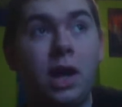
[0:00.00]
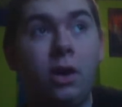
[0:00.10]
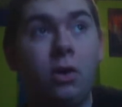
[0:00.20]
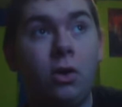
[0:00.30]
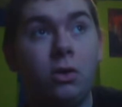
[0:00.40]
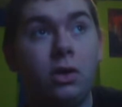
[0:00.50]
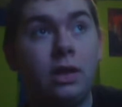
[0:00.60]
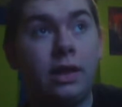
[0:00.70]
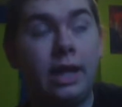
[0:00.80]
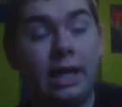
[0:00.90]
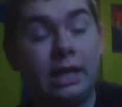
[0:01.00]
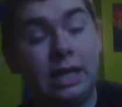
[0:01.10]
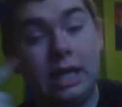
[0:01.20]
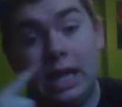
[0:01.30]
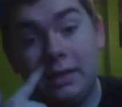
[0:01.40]
I heard, like,
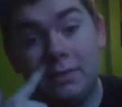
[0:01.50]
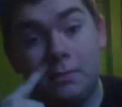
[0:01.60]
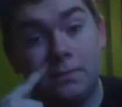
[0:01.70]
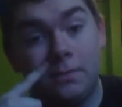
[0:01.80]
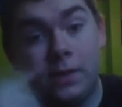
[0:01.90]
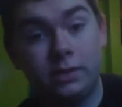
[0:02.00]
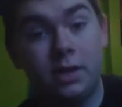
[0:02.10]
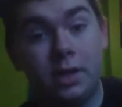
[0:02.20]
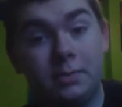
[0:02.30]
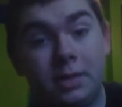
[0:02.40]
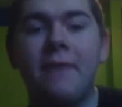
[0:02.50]
it's fucked up.